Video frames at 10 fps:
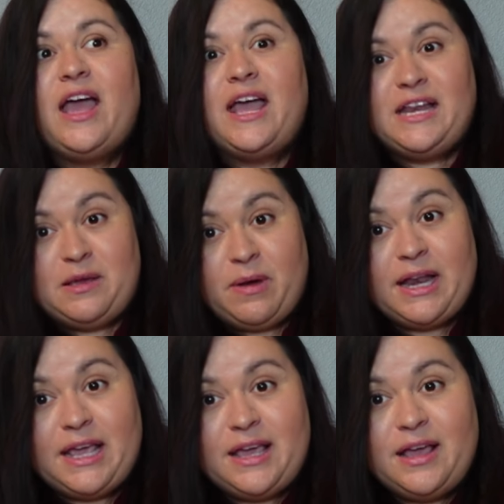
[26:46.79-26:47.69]

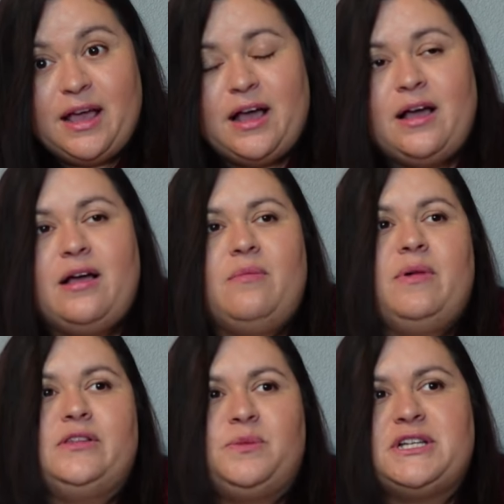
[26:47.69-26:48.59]
anybody, um,
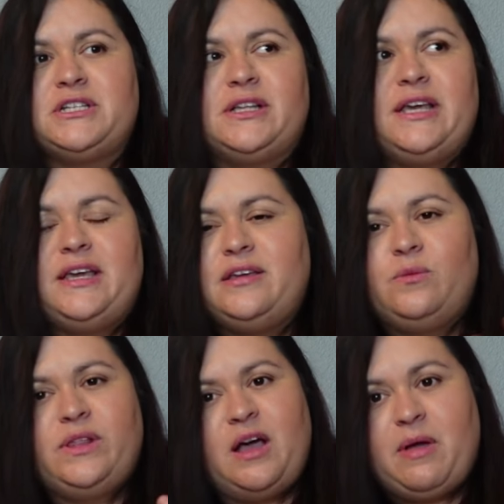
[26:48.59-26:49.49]
especially
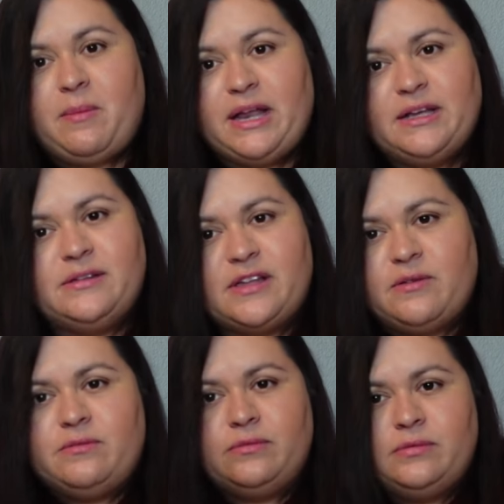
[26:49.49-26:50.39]
with how my mind is. I'm